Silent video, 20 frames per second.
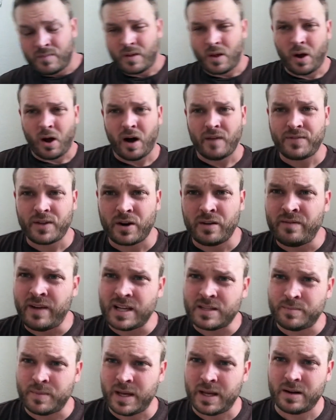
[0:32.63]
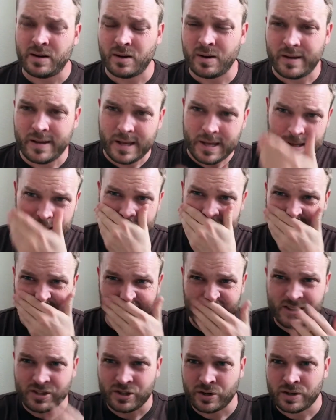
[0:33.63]
off their investment in the health
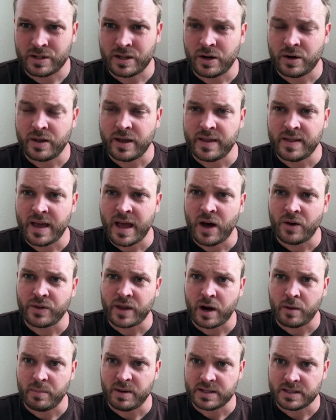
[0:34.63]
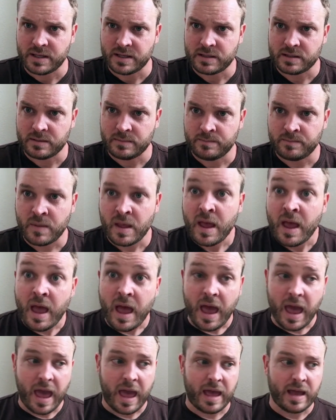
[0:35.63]
insurance, in the healthcare business.
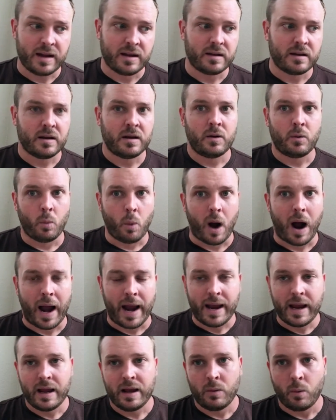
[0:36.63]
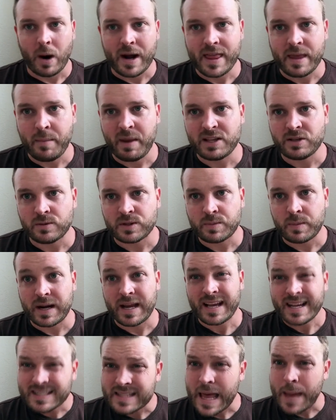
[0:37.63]
And why? Why did they make so much money?
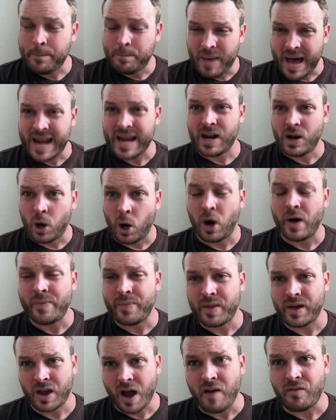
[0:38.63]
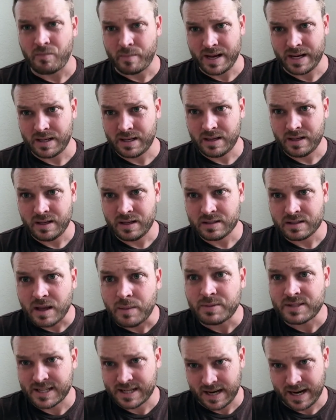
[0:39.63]
Because they betted on the government
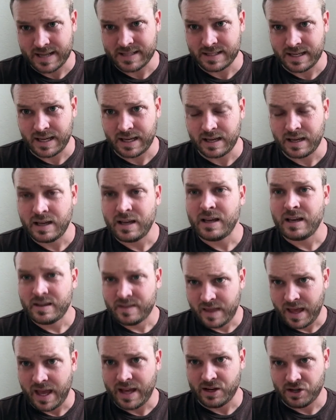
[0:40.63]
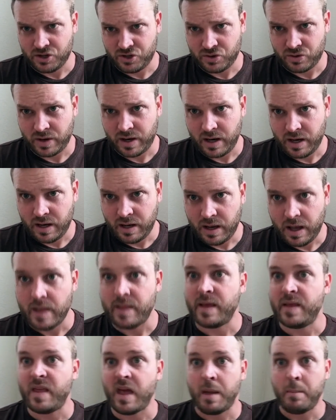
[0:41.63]
subsidizing the industry. And
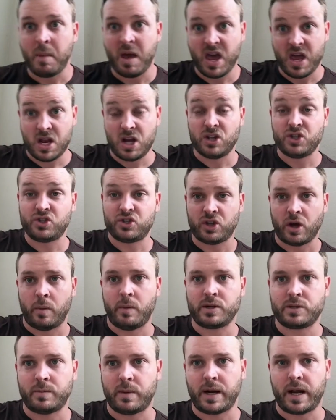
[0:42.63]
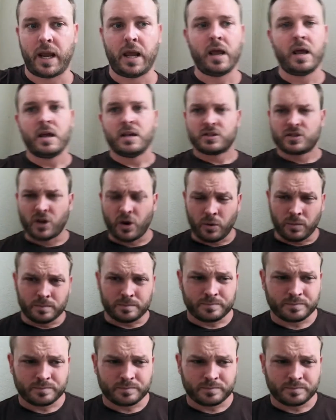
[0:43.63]
then they made so much money. So,